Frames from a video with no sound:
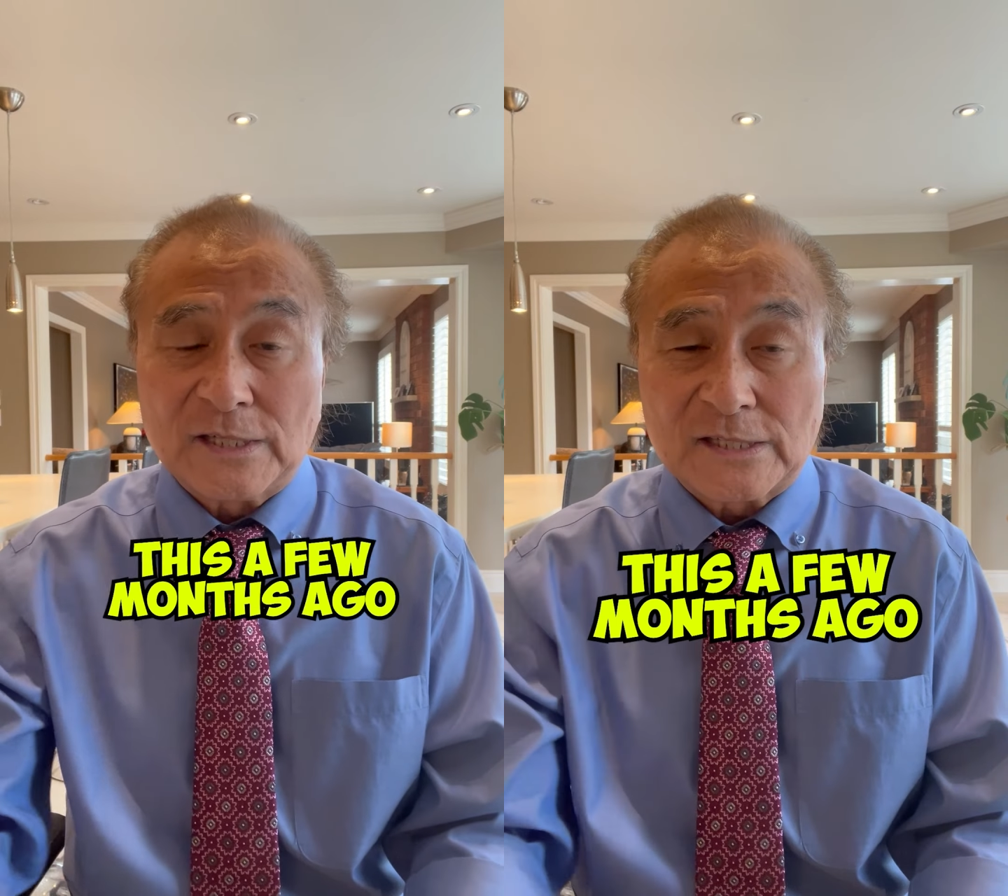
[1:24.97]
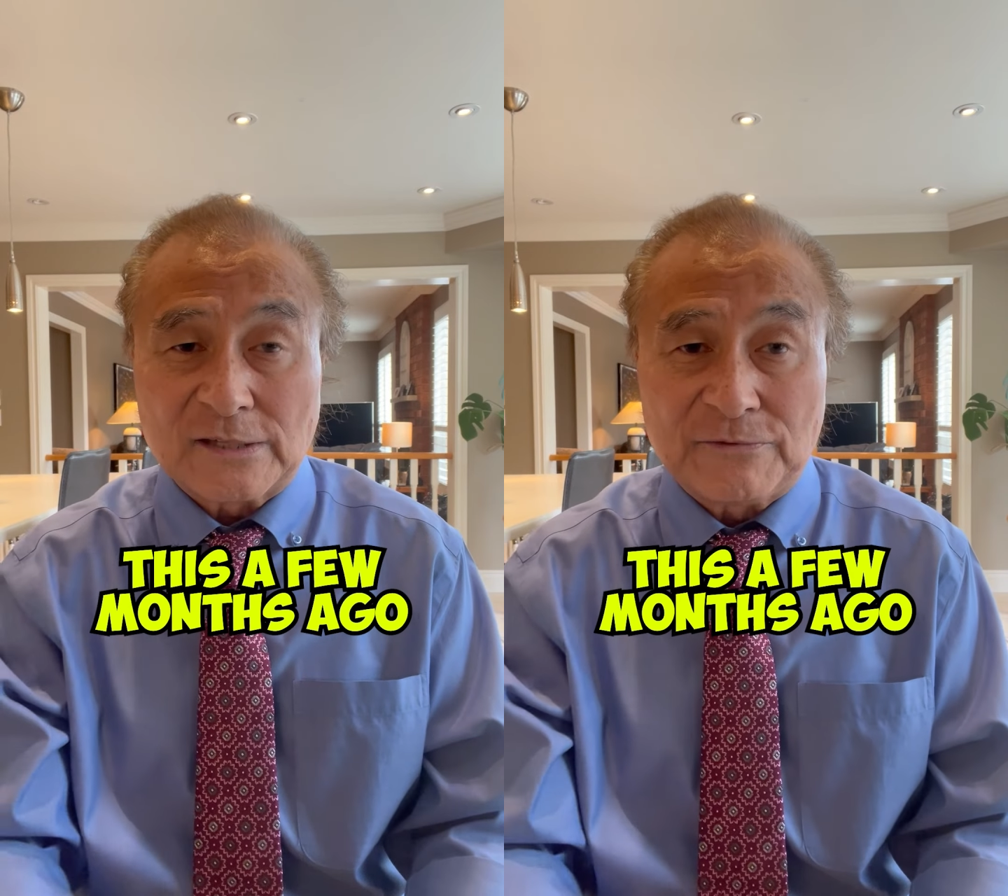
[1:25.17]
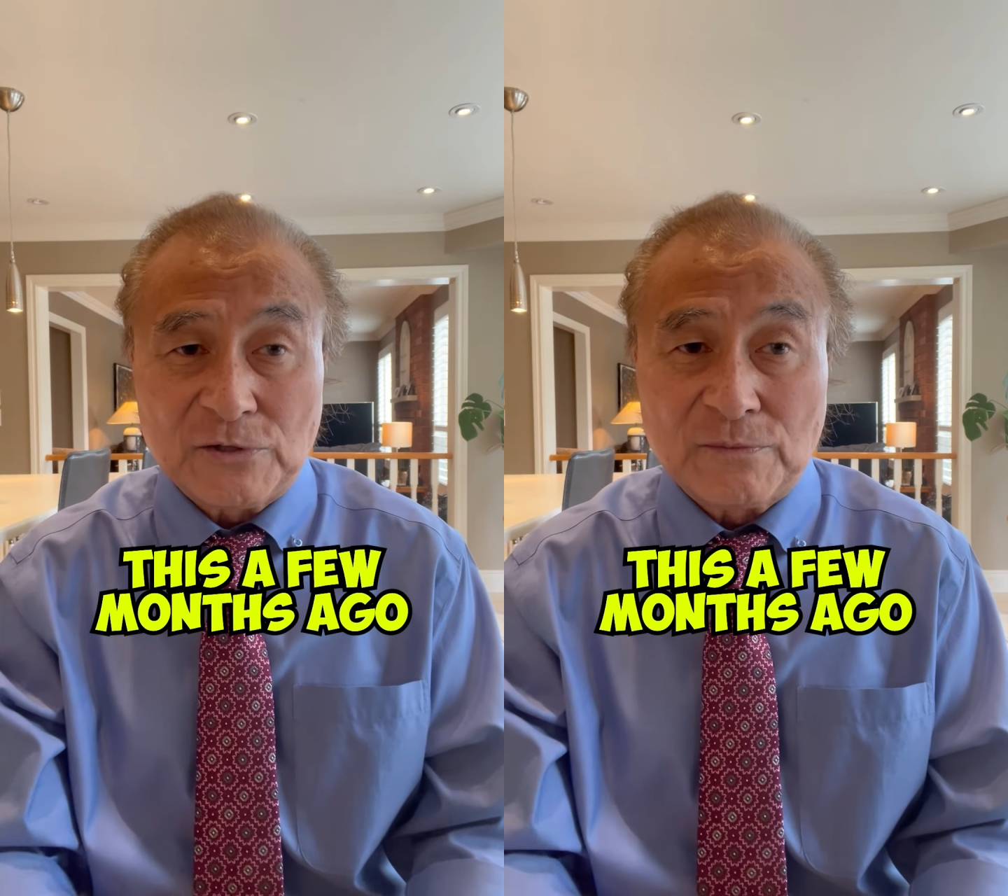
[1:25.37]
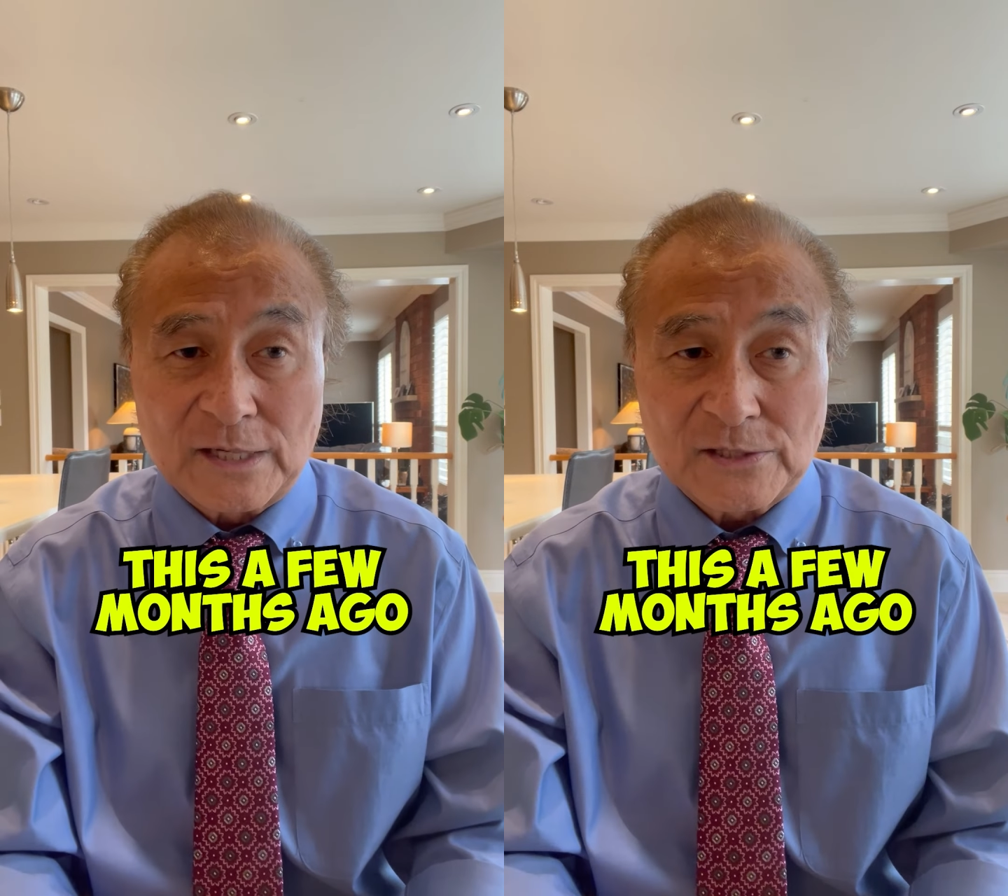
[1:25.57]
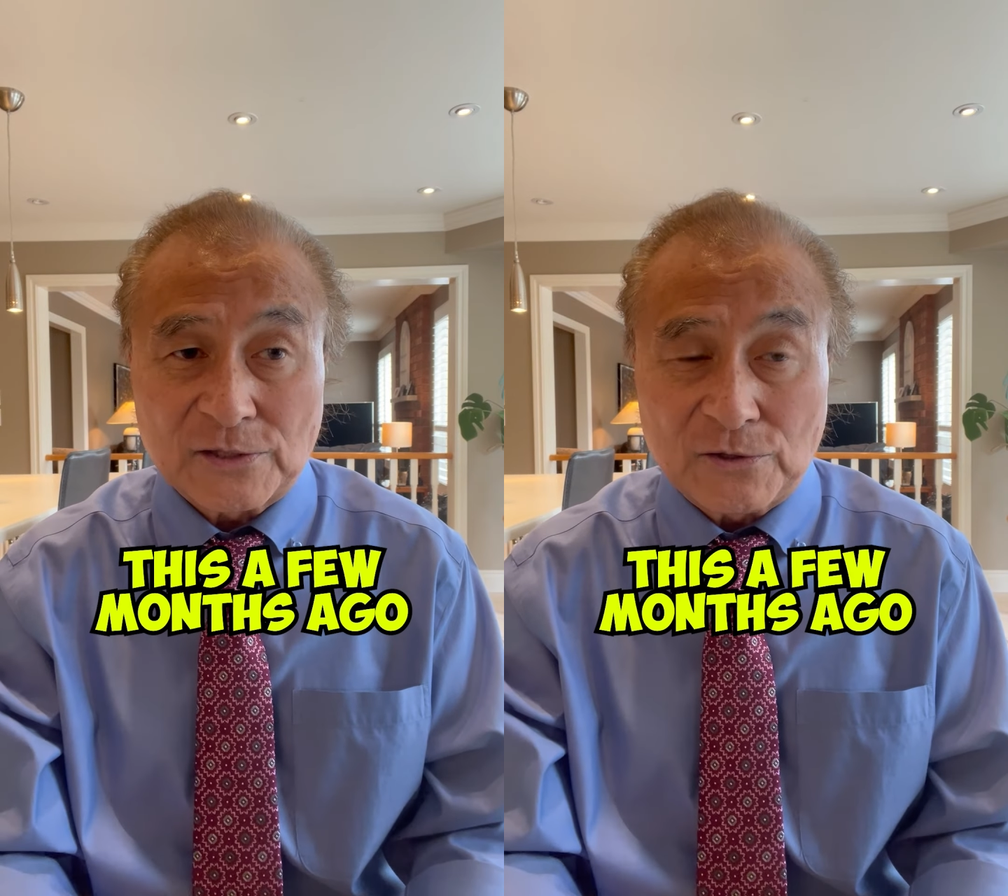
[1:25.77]
this a few
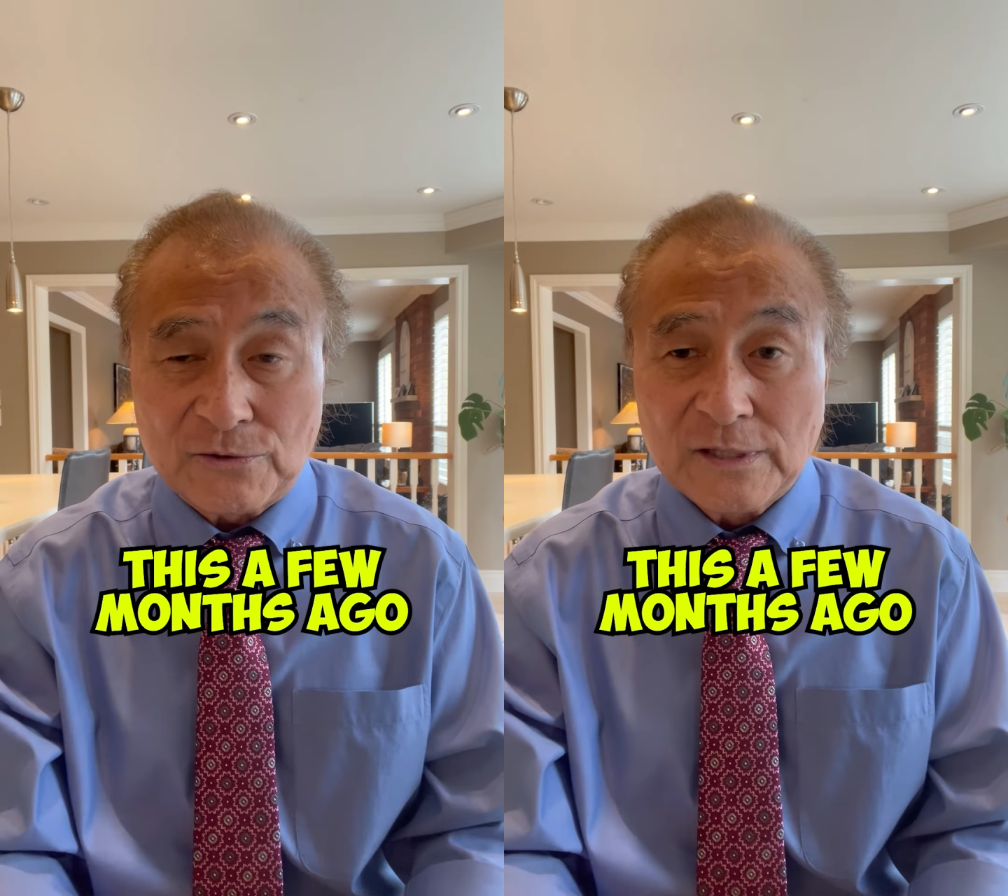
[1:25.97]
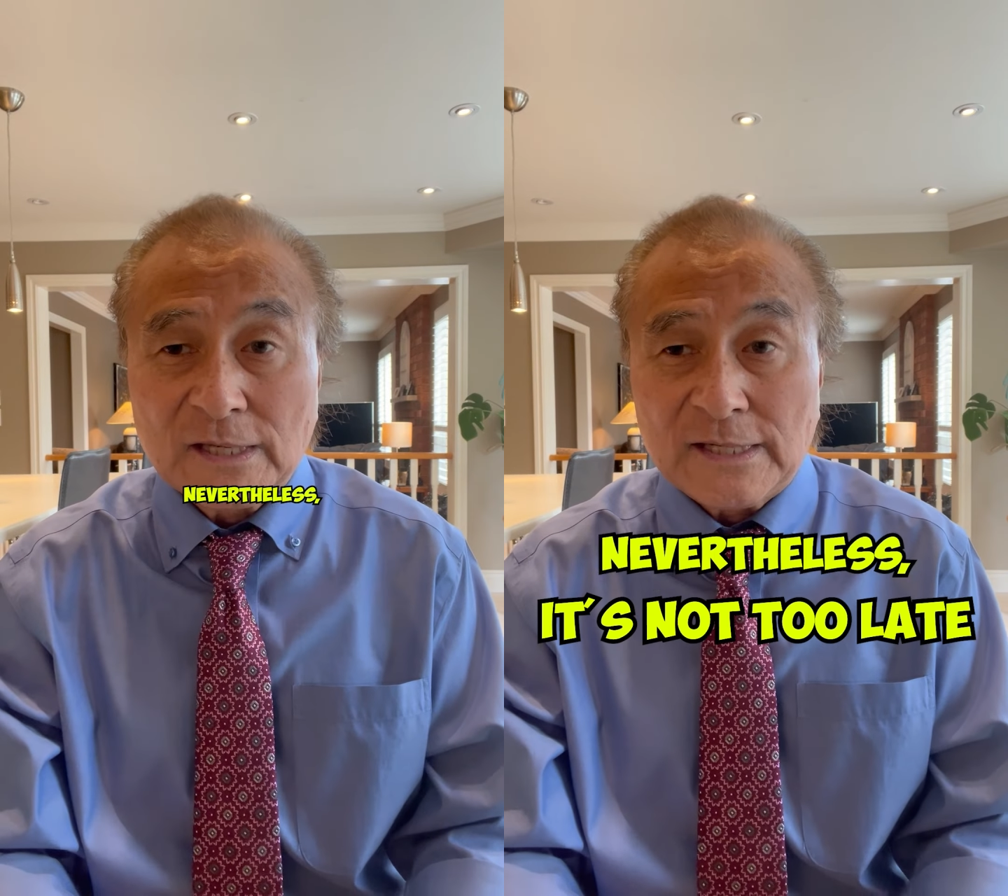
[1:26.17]
months ago.